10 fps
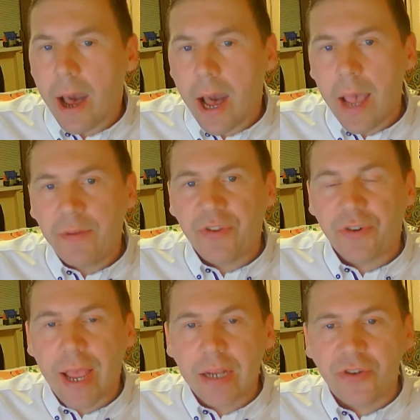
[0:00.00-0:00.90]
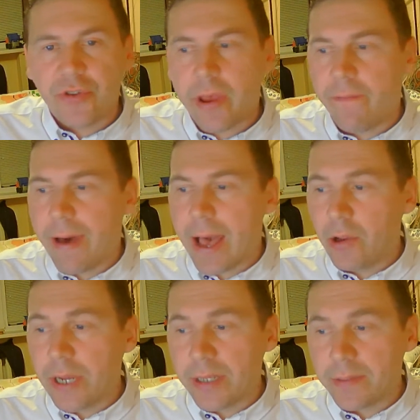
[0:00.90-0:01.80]
I'm trying to
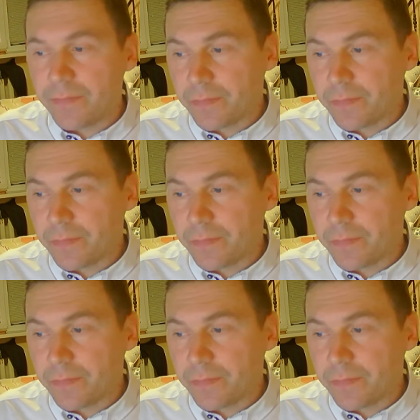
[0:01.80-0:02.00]
evaluate